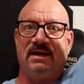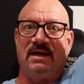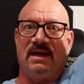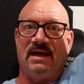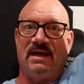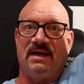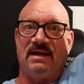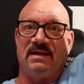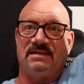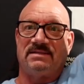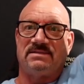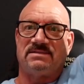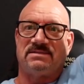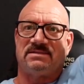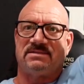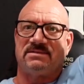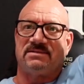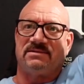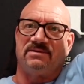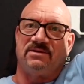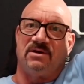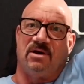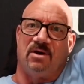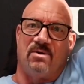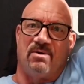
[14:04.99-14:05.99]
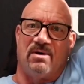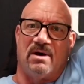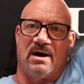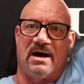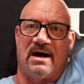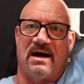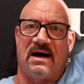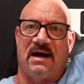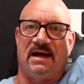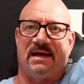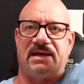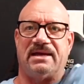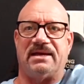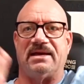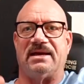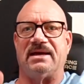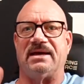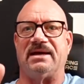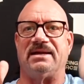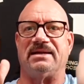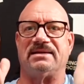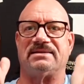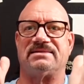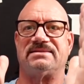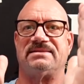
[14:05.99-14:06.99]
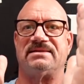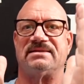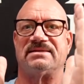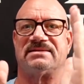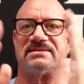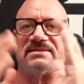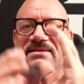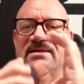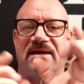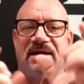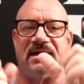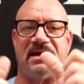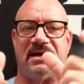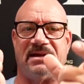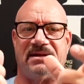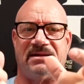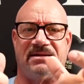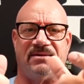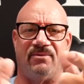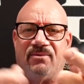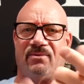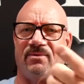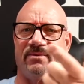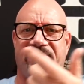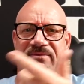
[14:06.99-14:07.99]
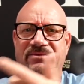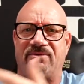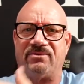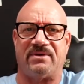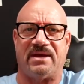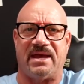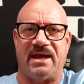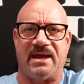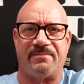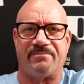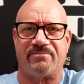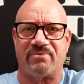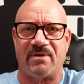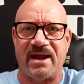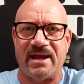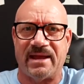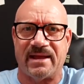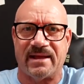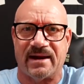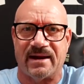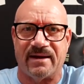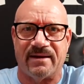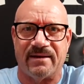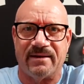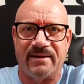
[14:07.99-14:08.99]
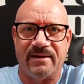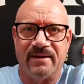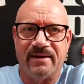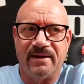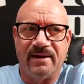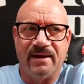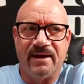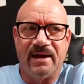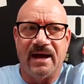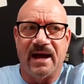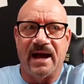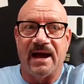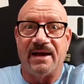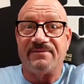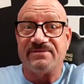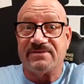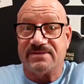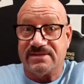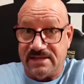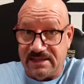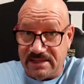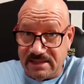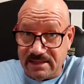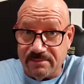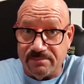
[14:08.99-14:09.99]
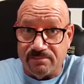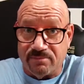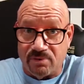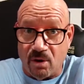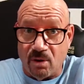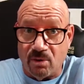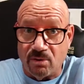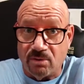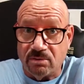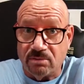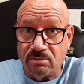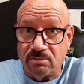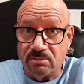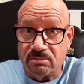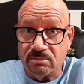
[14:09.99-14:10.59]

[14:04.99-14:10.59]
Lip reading: and it's yo high, and it's this, you can't break it. I've seen them broke.